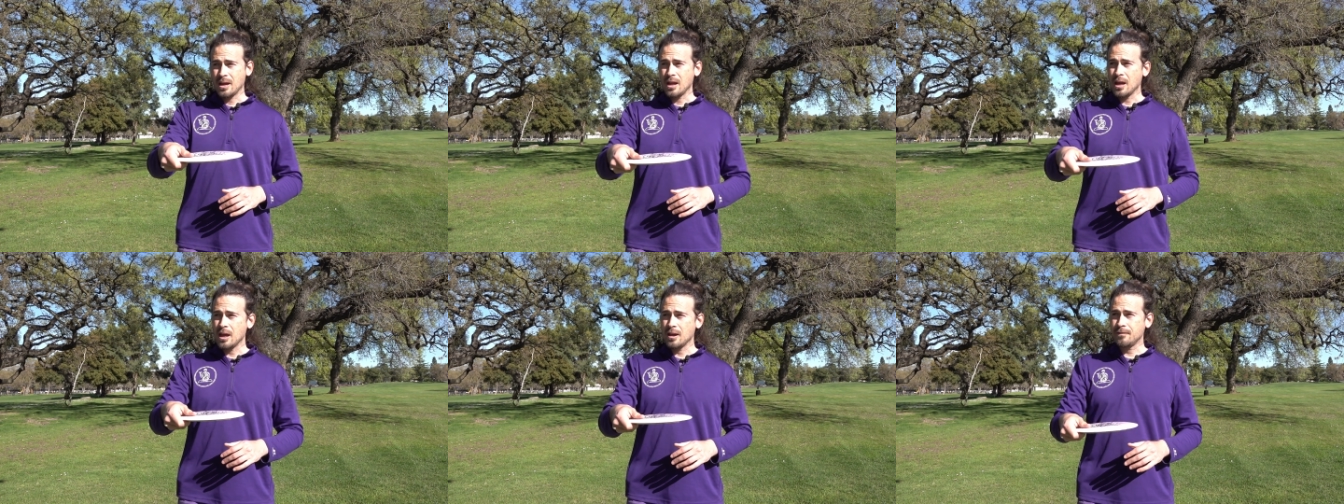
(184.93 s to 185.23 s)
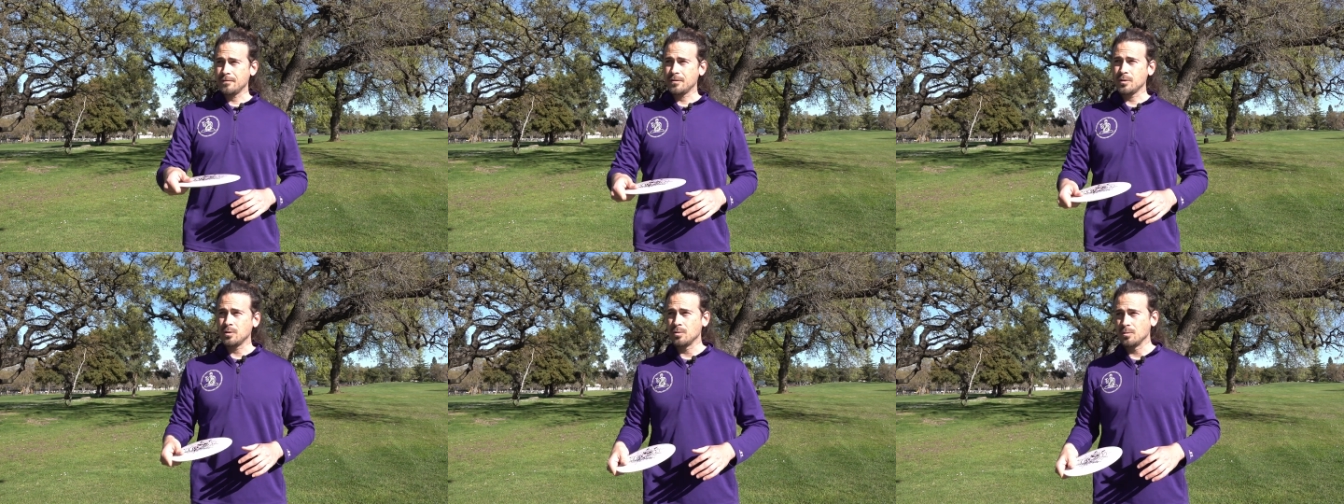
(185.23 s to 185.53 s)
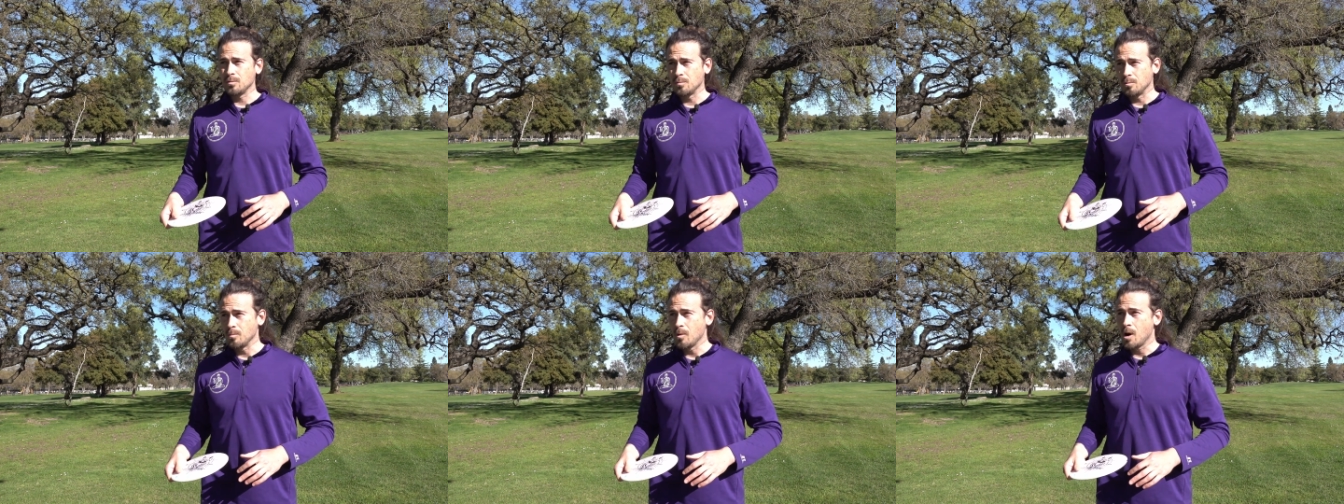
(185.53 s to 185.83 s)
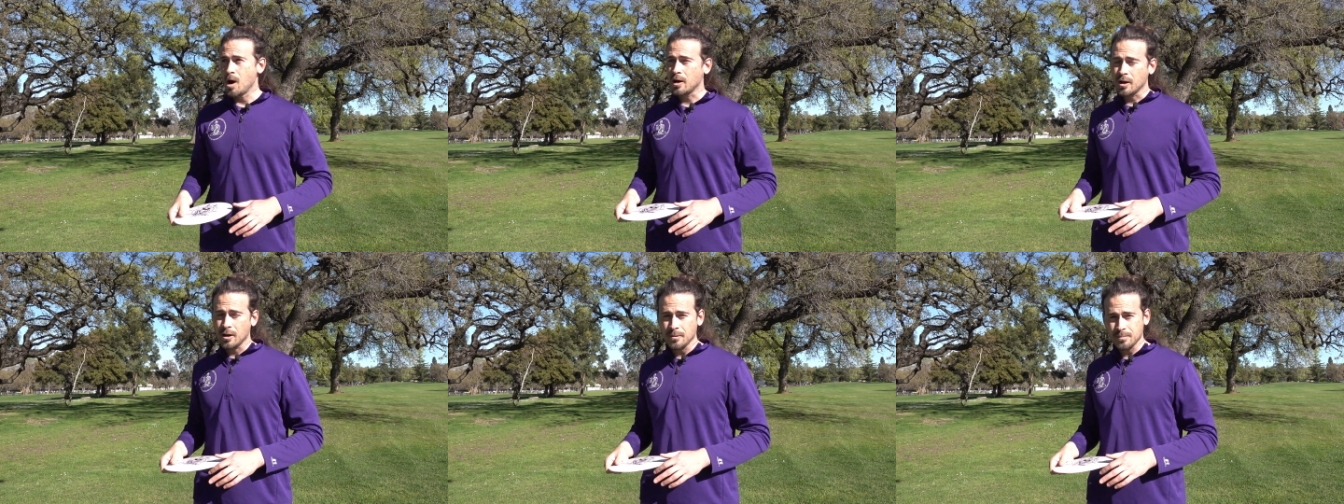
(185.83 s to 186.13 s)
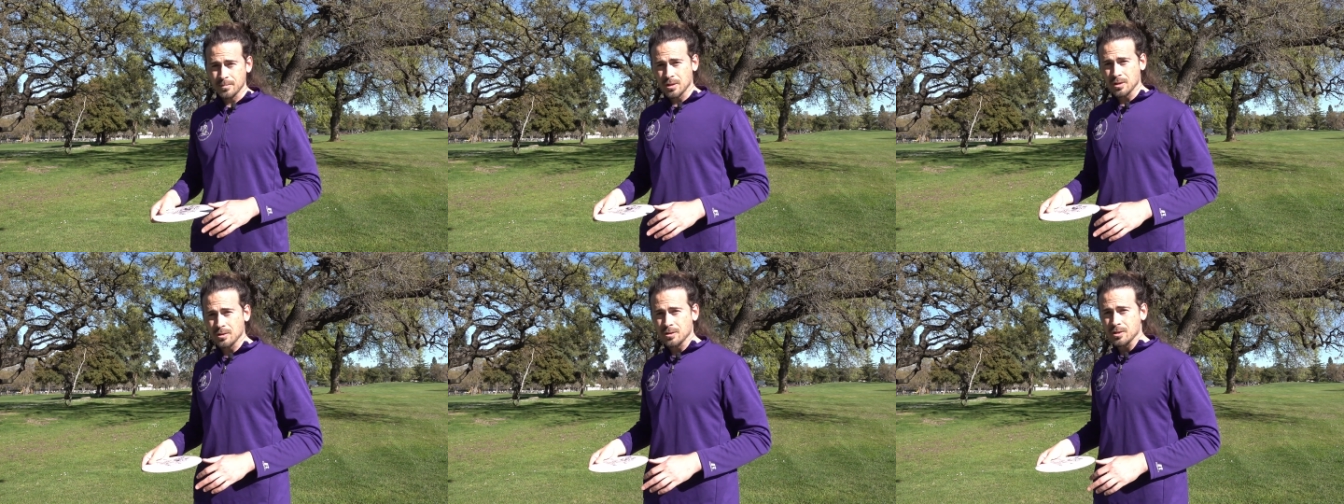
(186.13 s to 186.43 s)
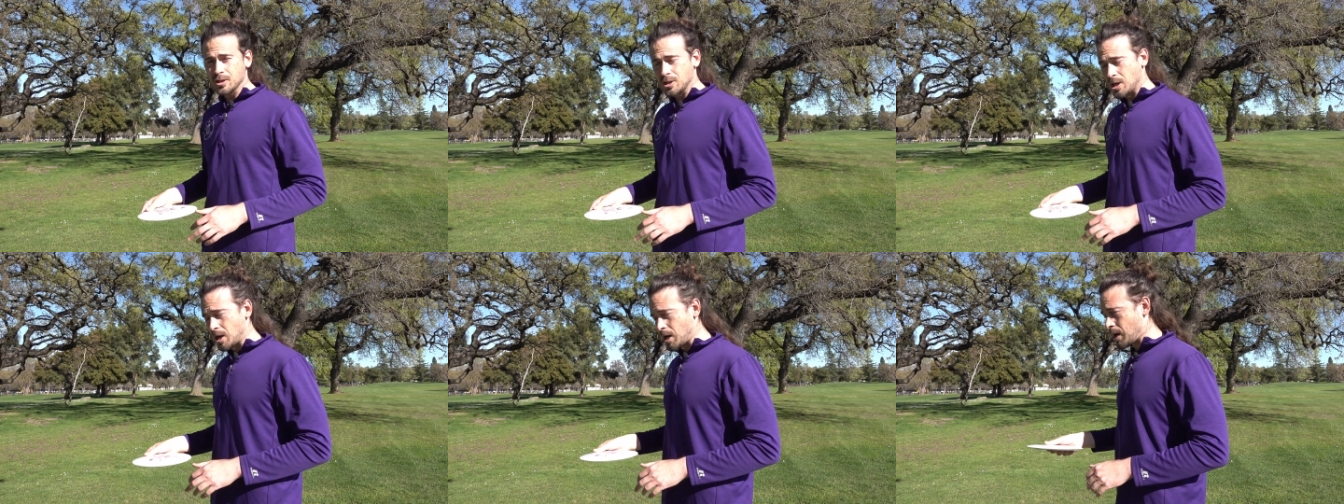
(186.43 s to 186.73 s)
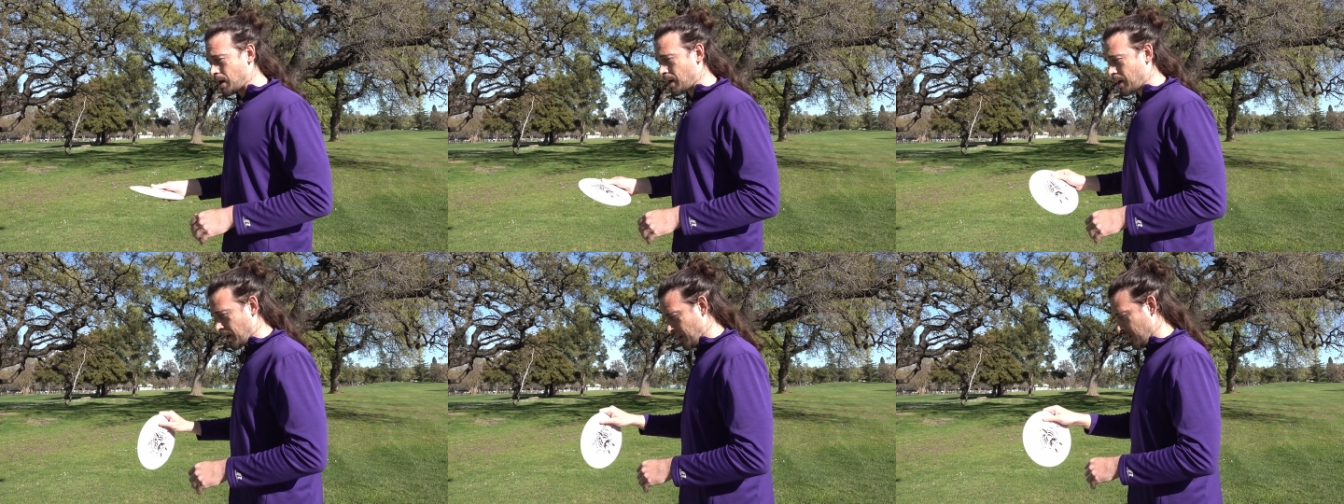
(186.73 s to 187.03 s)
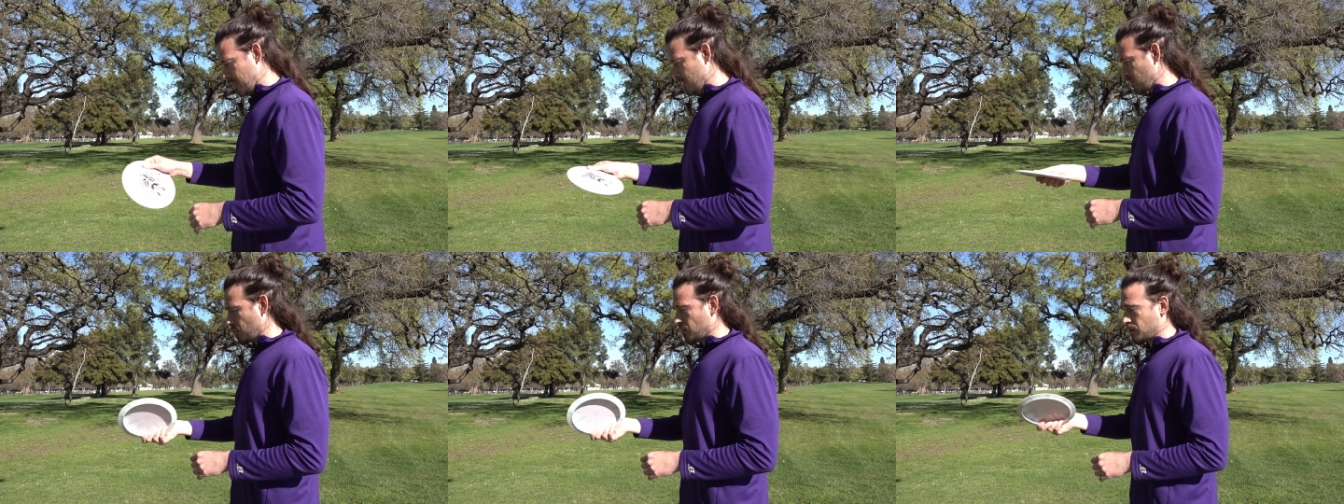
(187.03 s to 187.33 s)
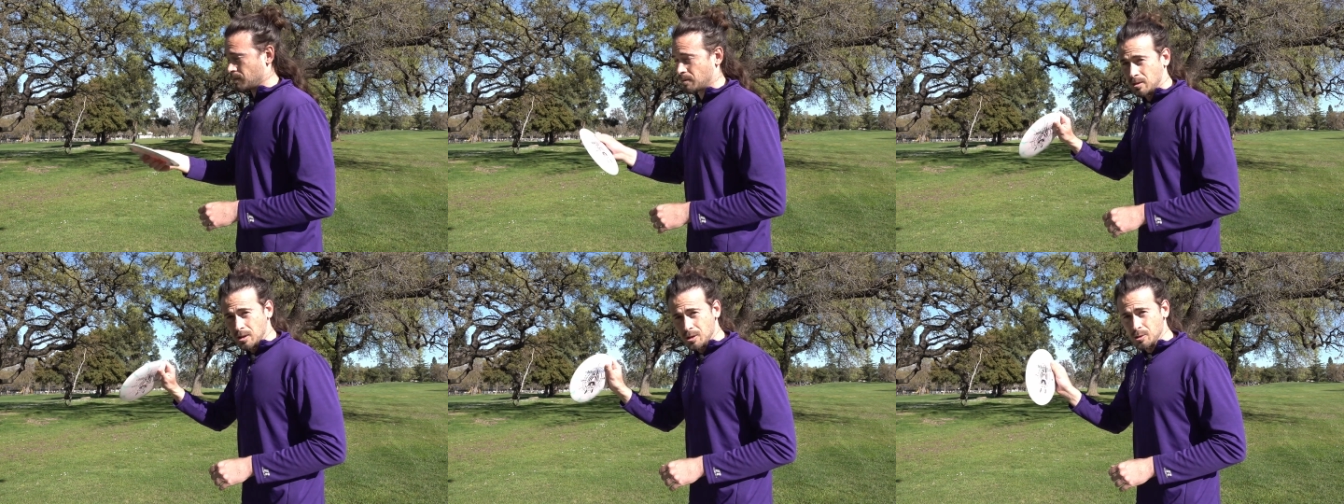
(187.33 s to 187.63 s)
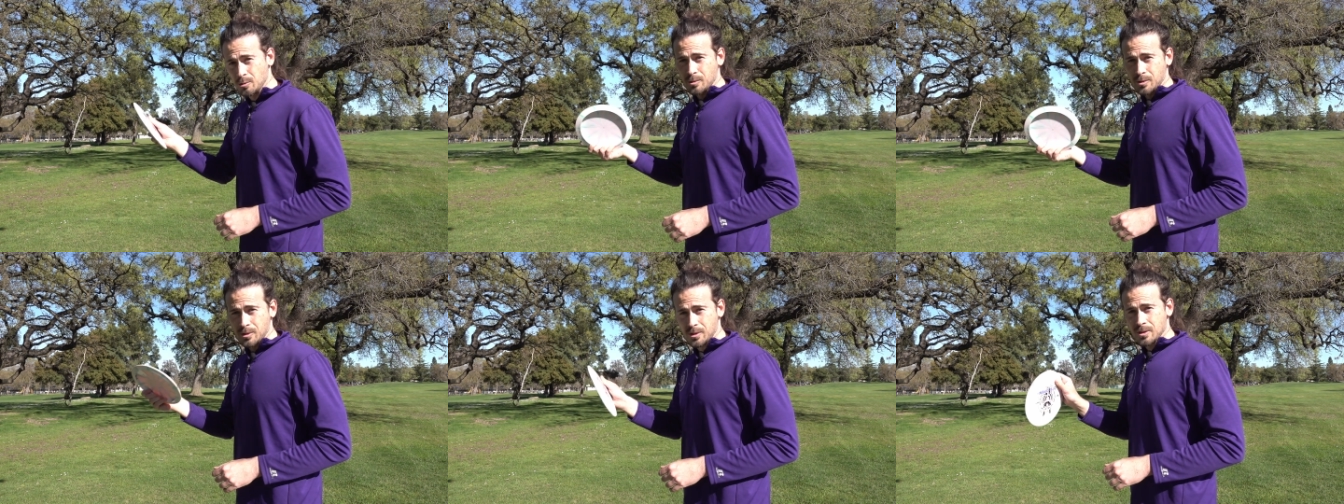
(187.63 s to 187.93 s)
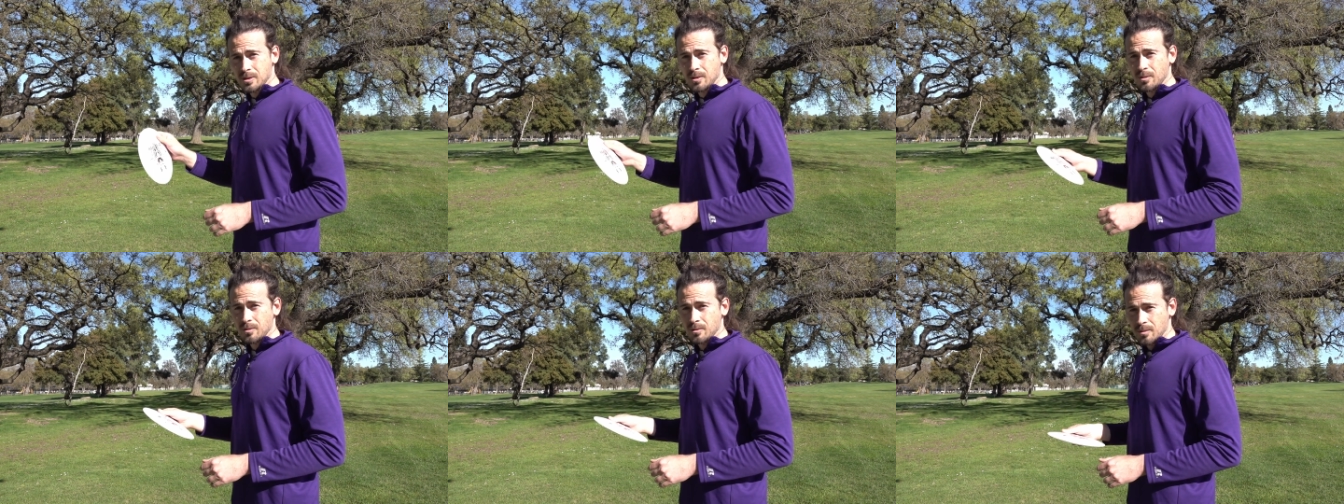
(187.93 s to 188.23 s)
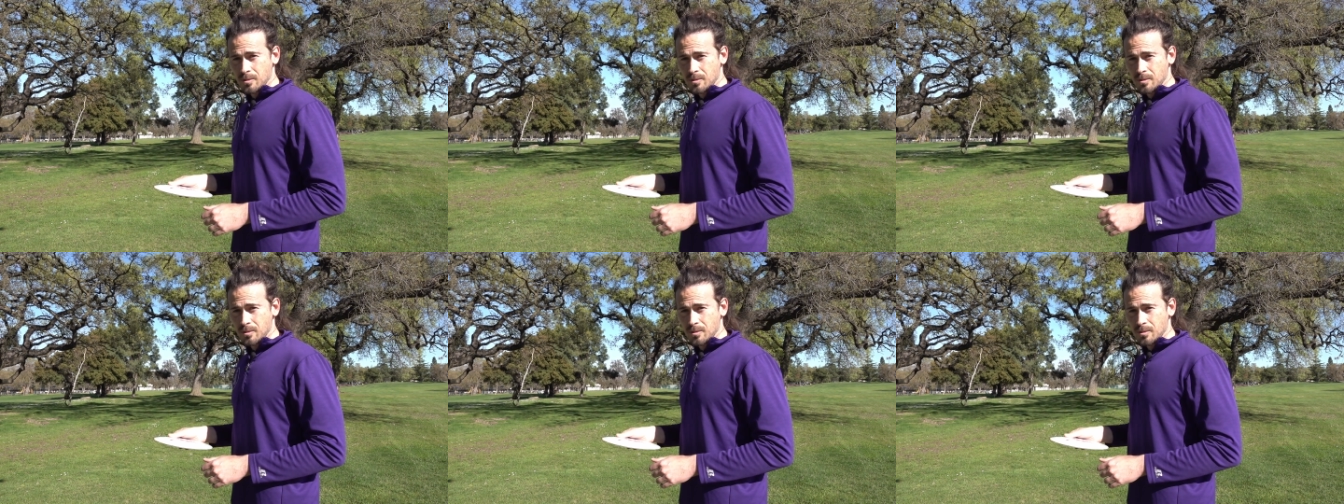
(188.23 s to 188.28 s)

if you walk up to your shot and you're loose,